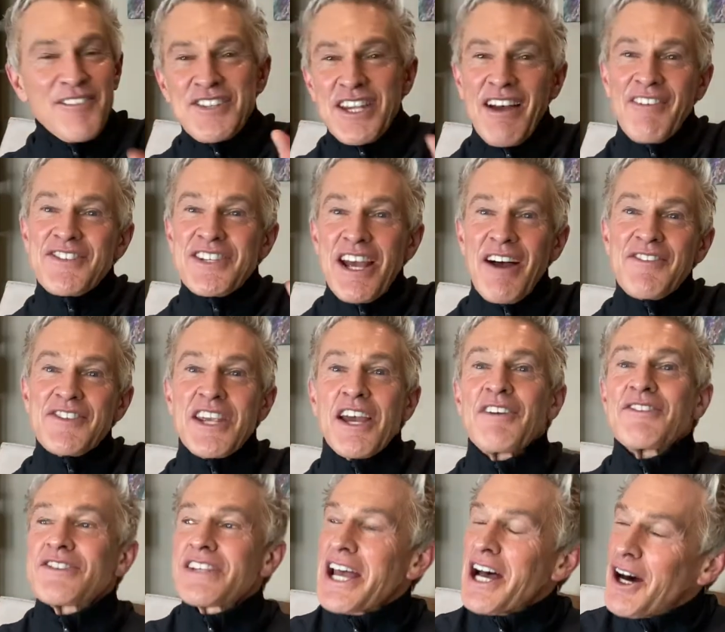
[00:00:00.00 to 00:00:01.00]
self, self, self,
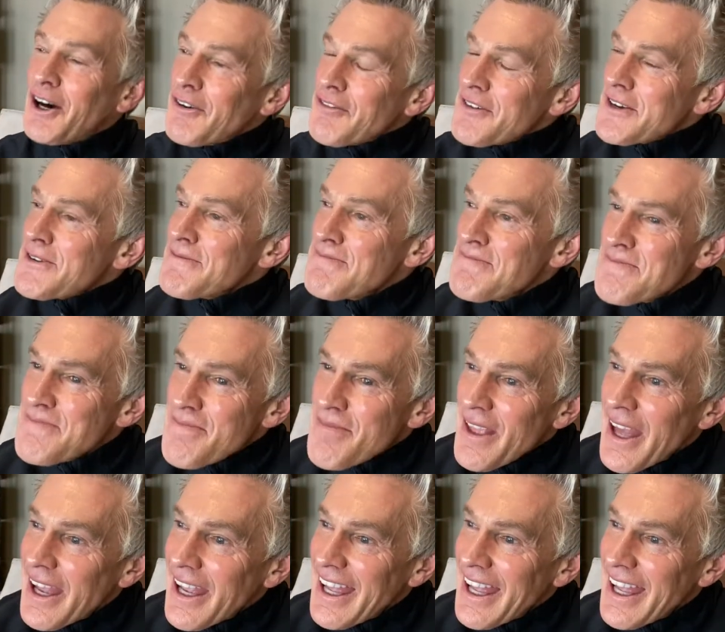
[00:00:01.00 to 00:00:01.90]
self,